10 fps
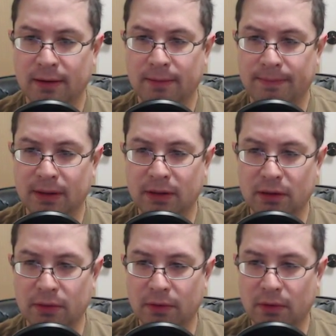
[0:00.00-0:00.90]
But
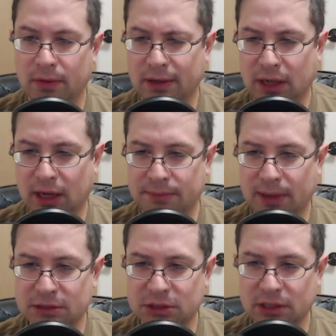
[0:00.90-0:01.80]
I'm
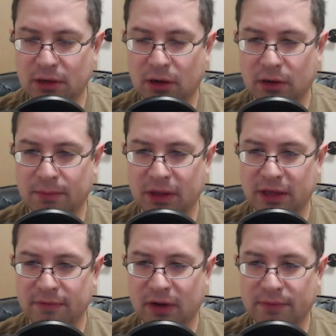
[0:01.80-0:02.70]
actually not going to play
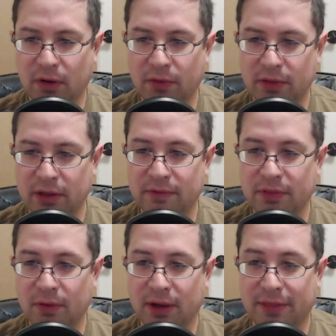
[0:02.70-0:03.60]
e5, even
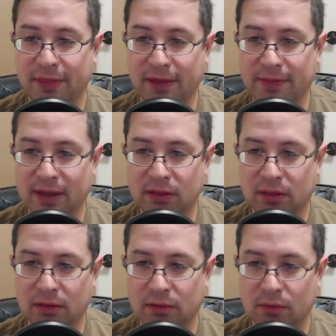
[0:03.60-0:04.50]
though I think
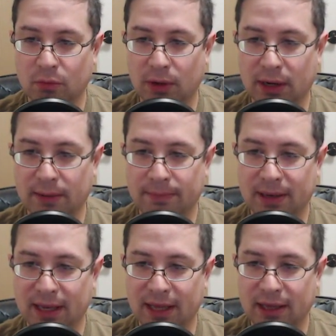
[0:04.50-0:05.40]
that's what I
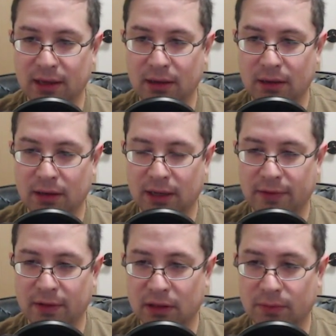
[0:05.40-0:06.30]
play. Like, I
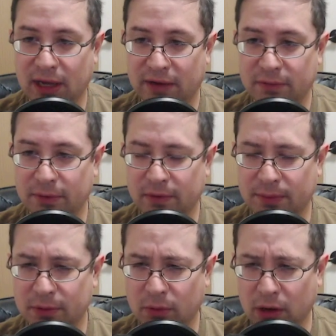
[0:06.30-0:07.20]
think that's what I have in my
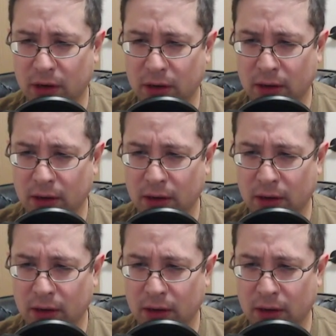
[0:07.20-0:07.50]
repertoire.